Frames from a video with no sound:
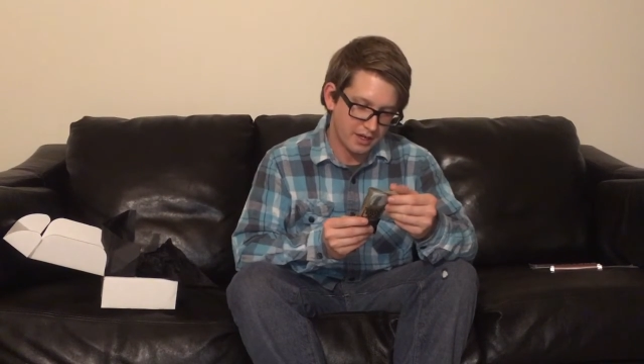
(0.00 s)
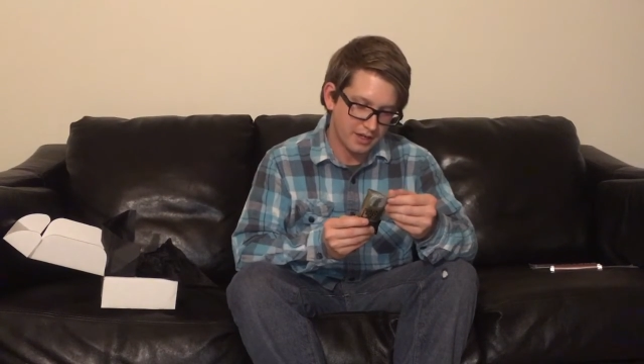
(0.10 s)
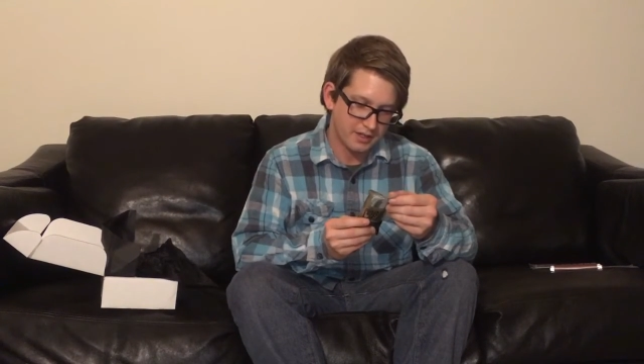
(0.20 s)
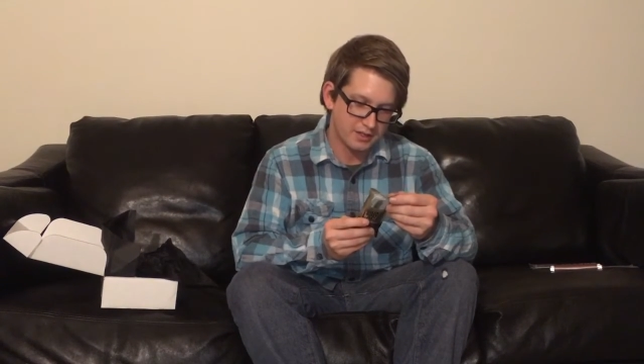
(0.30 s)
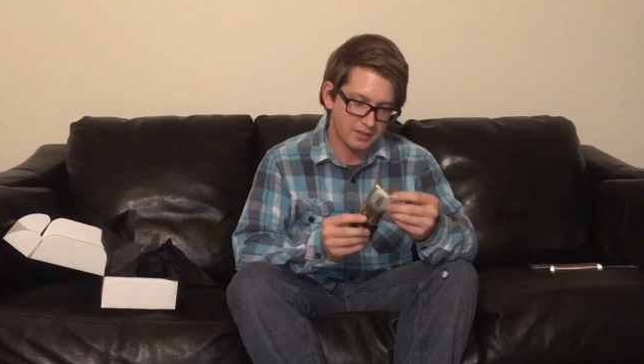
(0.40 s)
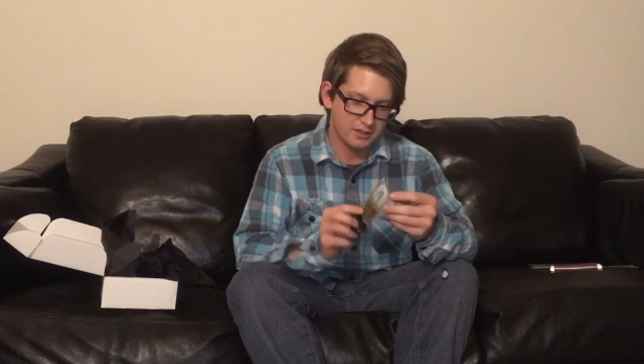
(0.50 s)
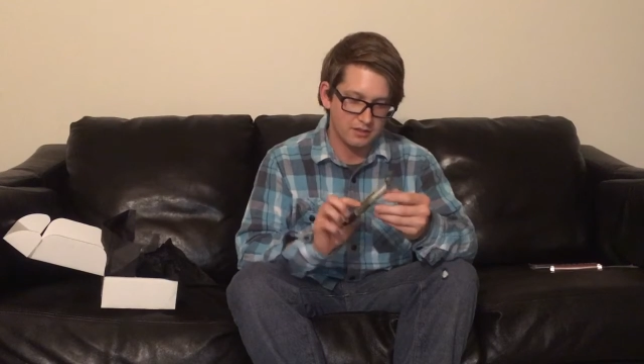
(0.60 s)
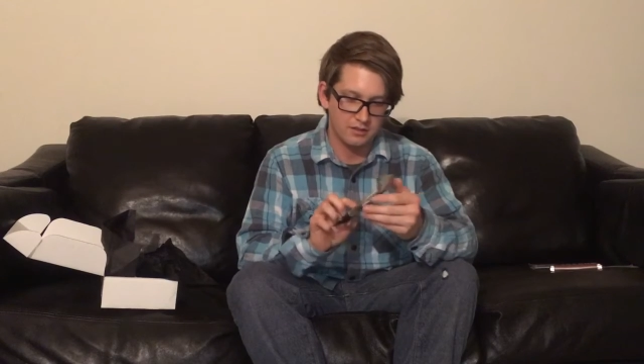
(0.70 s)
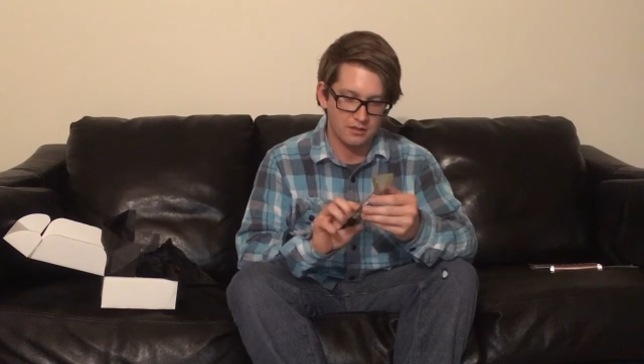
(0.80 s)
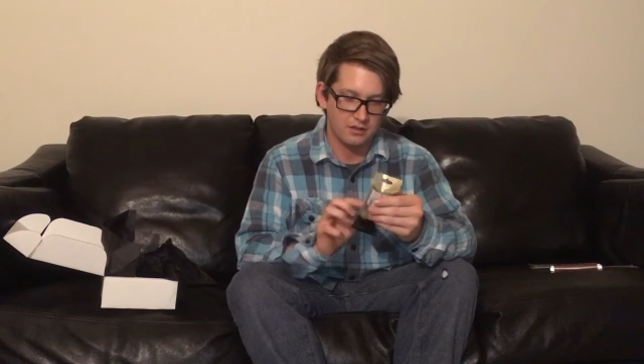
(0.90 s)
Nice.
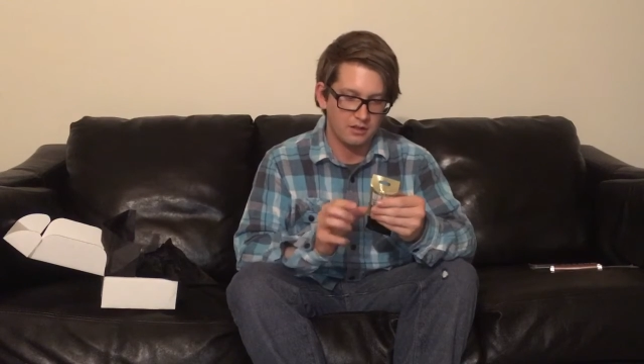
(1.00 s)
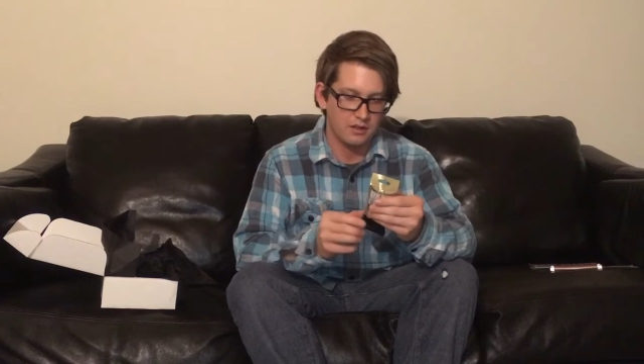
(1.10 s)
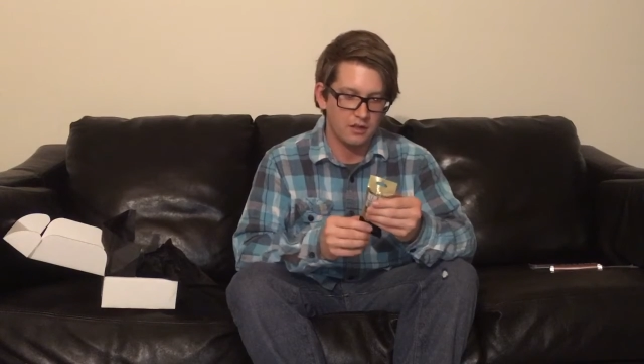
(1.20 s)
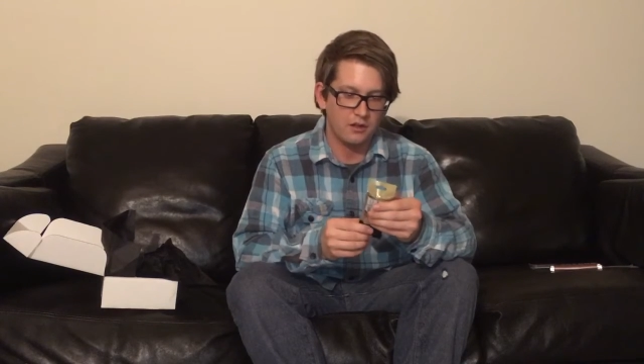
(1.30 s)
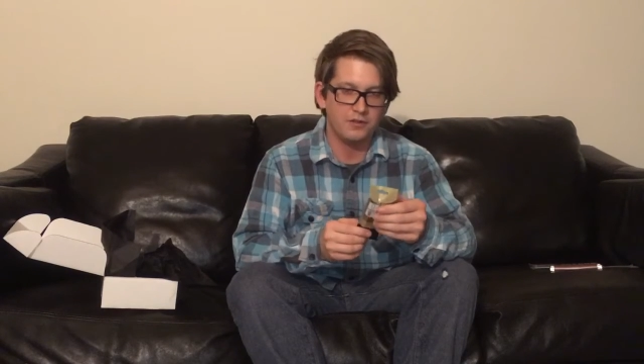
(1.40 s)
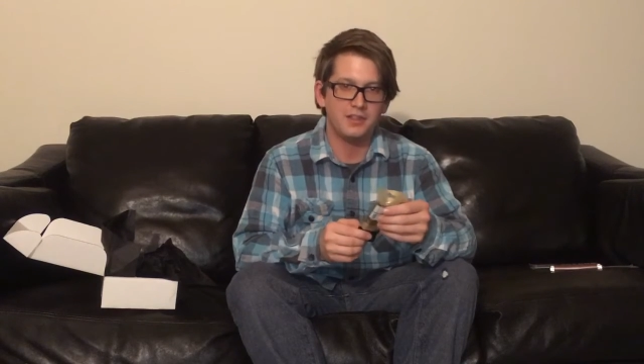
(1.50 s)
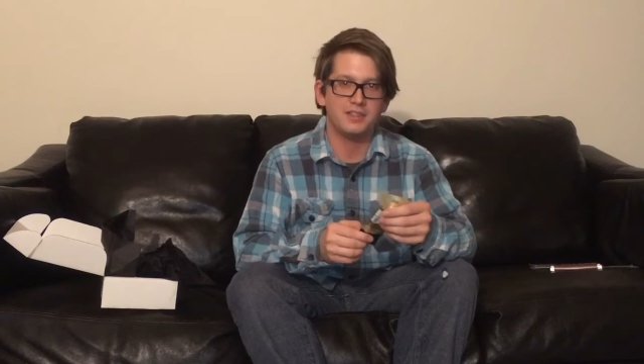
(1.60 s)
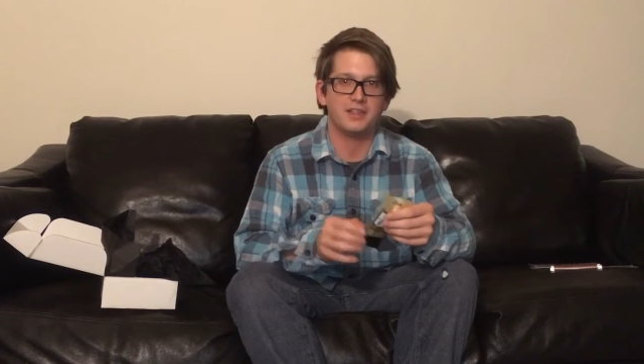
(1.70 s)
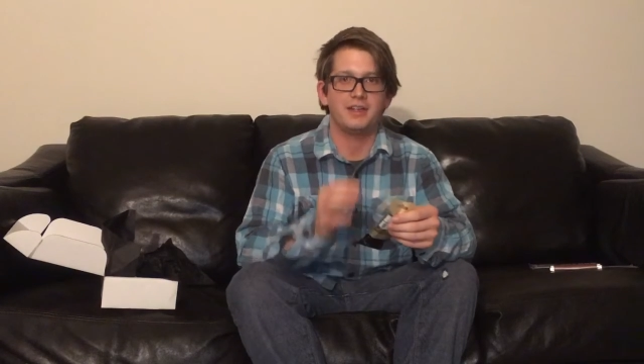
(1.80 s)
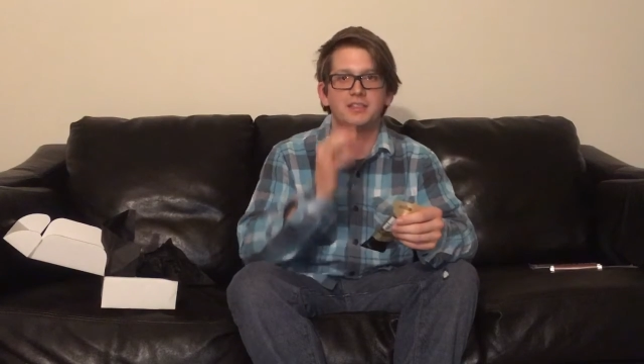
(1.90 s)
Hopefully
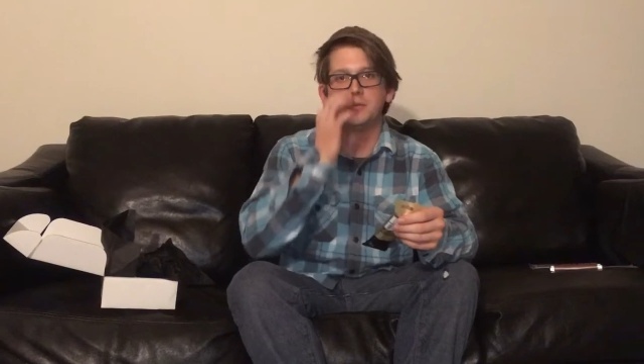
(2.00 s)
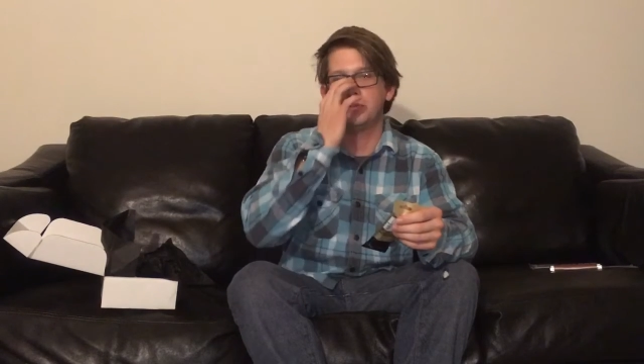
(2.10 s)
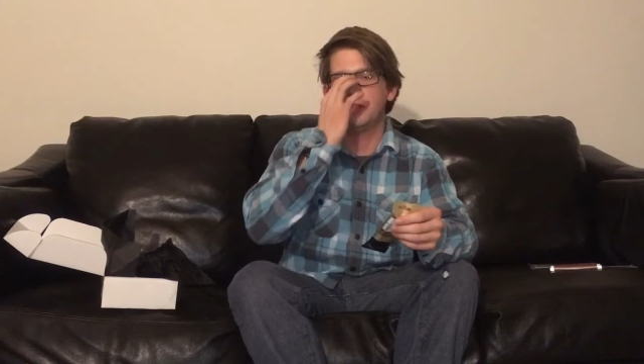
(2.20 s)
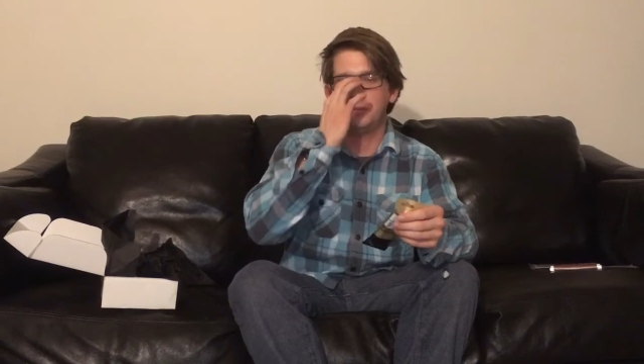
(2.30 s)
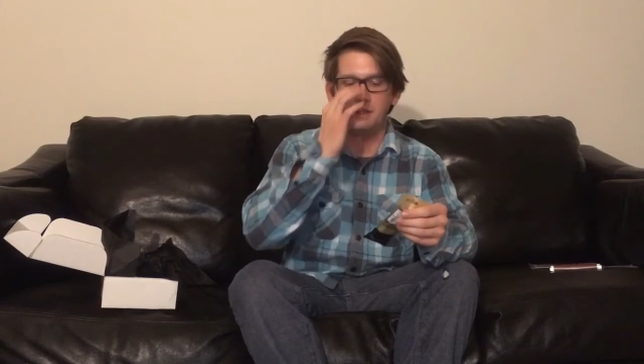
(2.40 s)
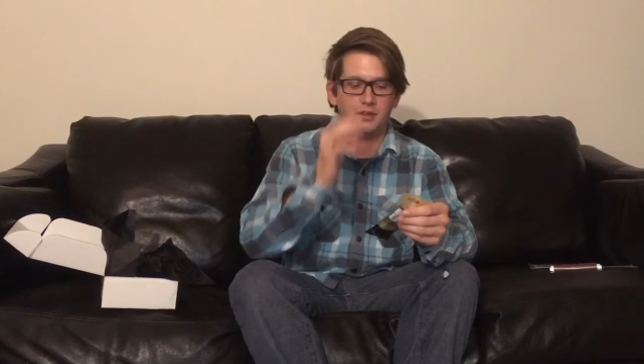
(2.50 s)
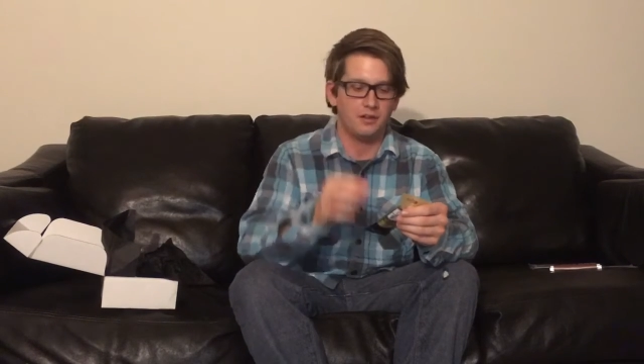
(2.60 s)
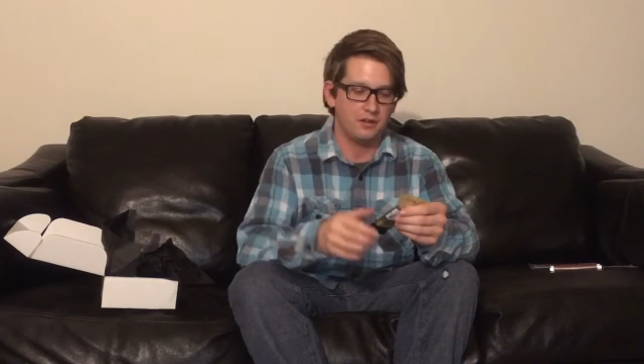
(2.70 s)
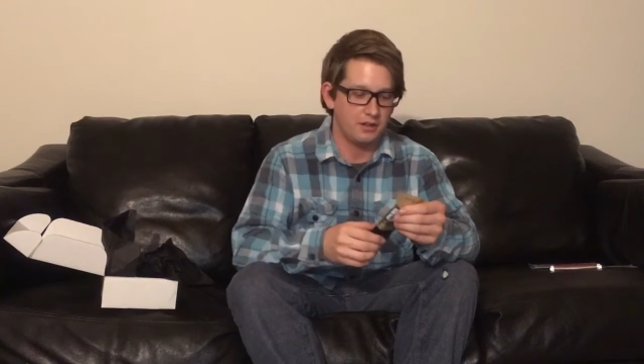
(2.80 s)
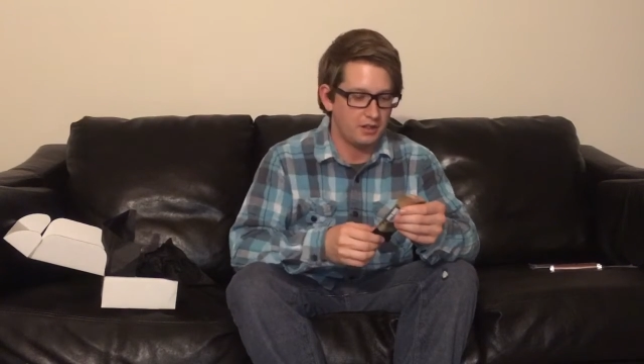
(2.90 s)
these last up a little bit
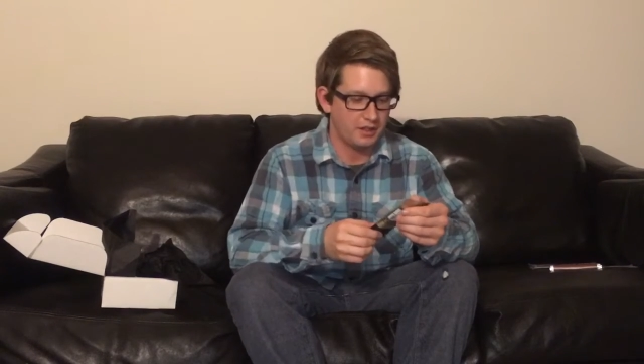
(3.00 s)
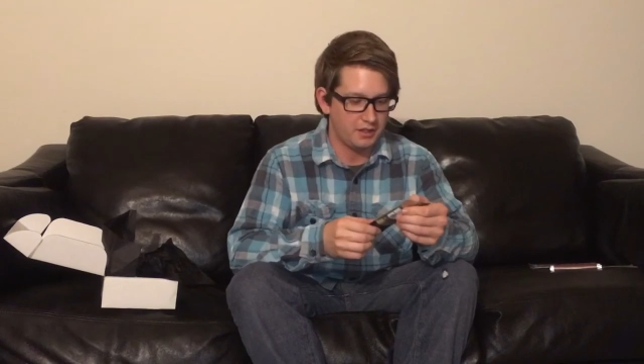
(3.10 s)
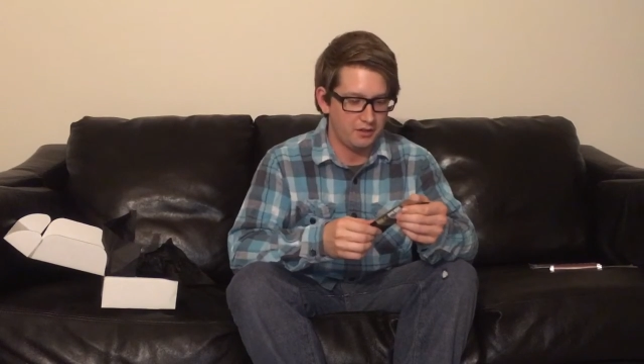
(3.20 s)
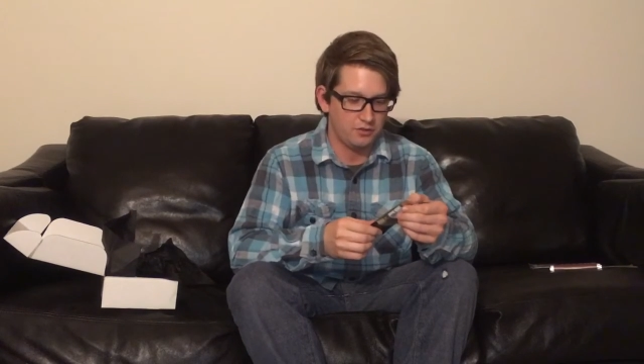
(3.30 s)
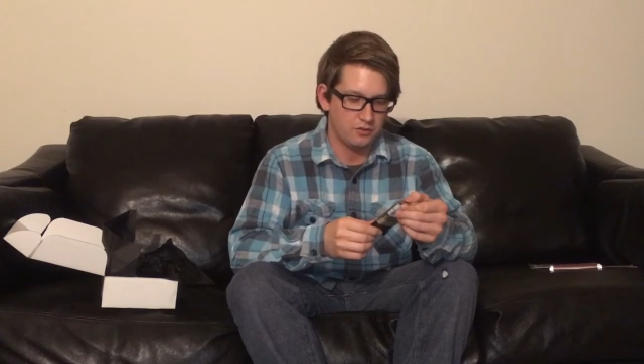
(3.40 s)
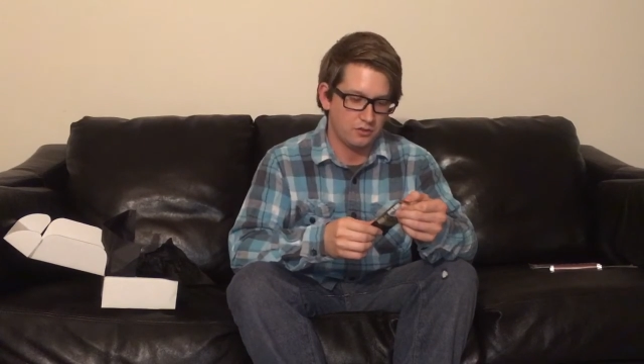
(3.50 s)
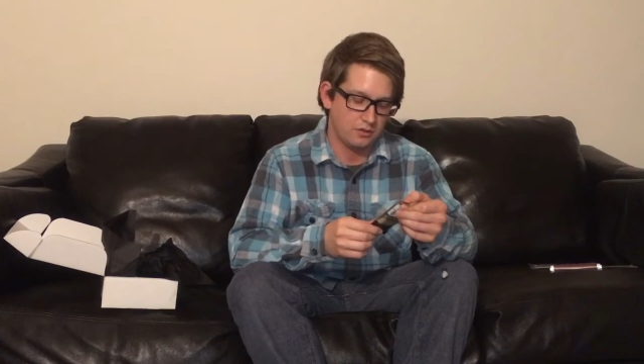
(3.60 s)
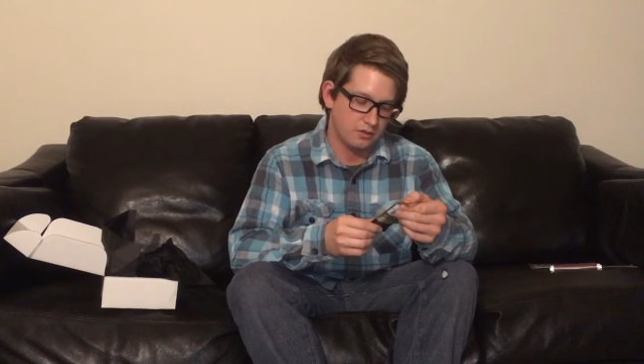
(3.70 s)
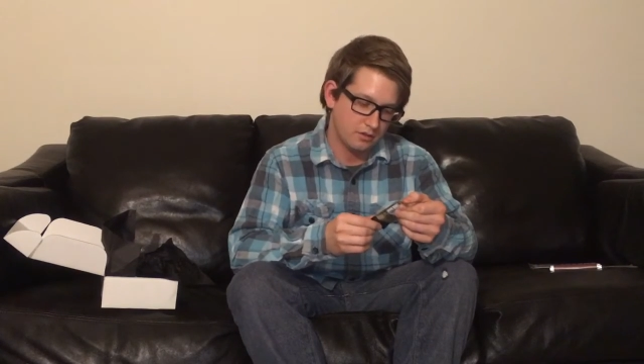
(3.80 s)
longer than like the usual.